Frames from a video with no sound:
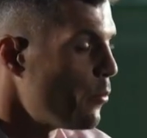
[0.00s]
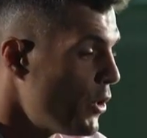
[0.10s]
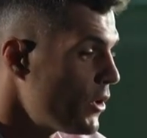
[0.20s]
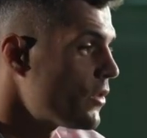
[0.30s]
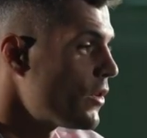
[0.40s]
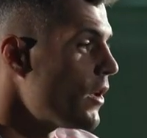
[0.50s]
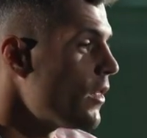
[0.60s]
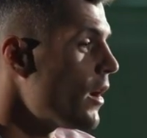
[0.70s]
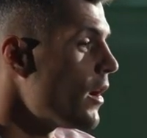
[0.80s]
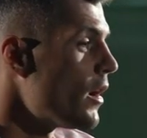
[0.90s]
But
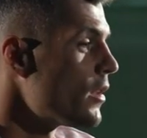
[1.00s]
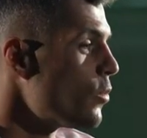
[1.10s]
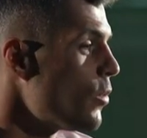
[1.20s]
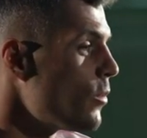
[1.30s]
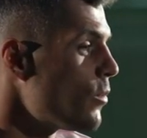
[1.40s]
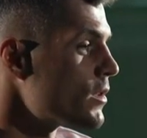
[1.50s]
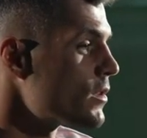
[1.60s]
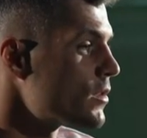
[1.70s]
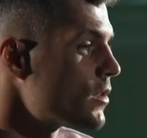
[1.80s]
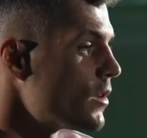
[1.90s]
in the other way
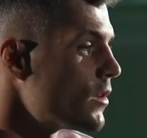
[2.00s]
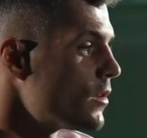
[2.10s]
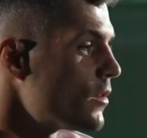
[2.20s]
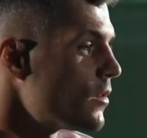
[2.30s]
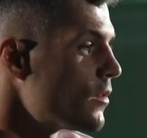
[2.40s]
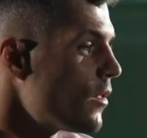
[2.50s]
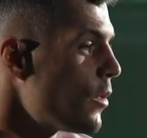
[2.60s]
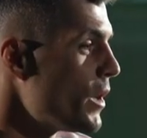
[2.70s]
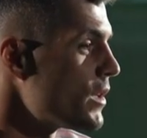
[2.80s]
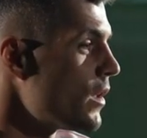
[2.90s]
was
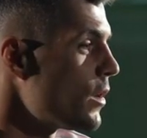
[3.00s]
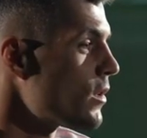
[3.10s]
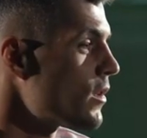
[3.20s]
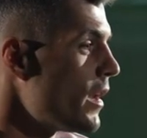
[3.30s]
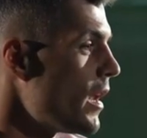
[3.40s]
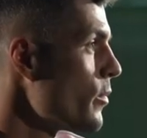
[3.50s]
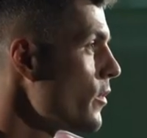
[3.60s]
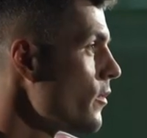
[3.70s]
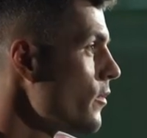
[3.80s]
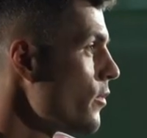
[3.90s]
the best thing what can
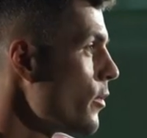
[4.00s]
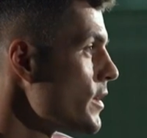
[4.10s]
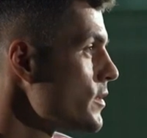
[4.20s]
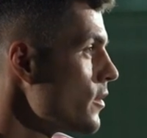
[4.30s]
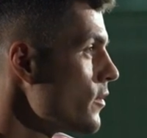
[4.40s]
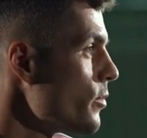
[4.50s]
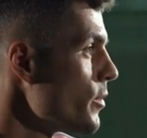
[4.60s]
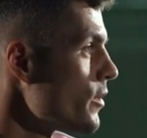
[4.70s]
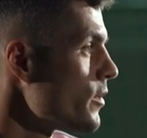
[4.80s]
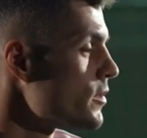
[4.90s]
happen for myself
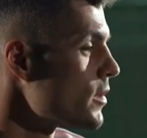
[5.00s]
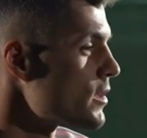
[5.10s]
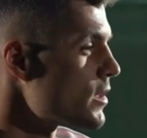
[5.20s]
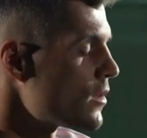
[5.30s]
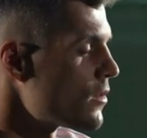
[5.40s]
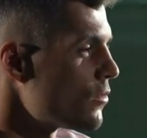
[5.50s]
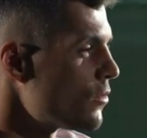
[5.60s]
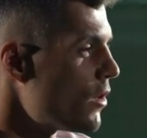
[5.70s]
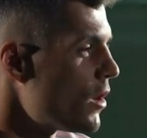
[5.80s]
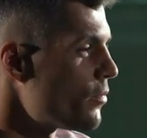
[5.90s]
because I started
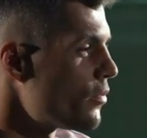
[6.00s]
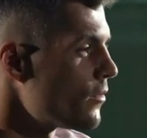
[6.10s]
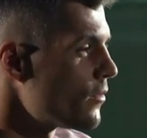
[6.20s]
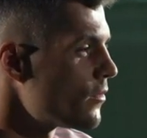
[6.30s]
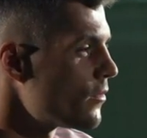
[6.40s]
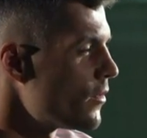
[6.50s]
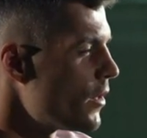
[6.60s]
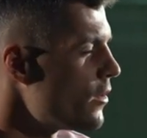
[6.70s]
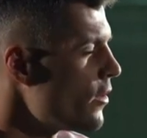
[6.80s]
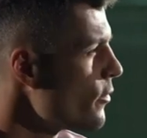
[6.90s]
to grow up
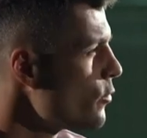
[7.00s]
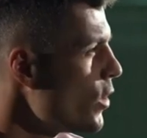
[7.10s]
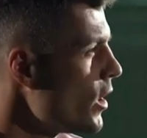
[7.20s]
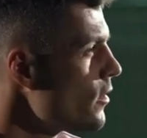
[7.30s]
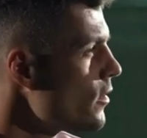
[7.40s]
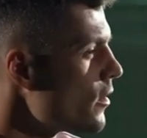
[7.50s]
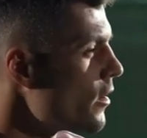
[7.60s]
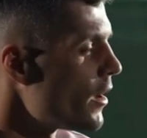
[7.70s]
in a different way,